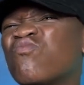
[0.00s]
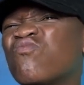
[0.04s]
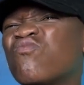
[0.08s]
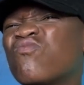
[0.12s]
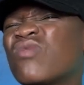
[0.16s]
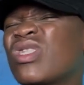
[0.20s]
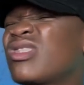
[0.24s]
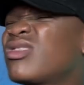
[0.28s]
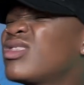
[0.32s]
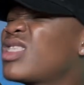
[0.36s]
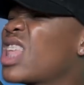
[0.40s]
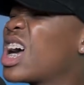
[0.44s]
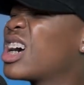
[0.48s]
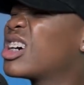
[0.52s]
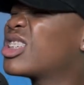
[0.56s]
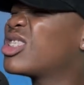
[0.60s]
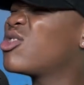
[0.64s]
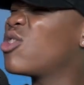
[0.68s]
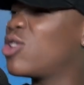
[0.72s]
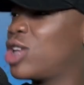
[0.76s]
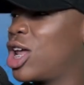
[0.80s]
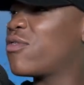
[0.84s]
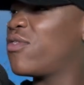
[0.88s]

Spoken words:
It's not so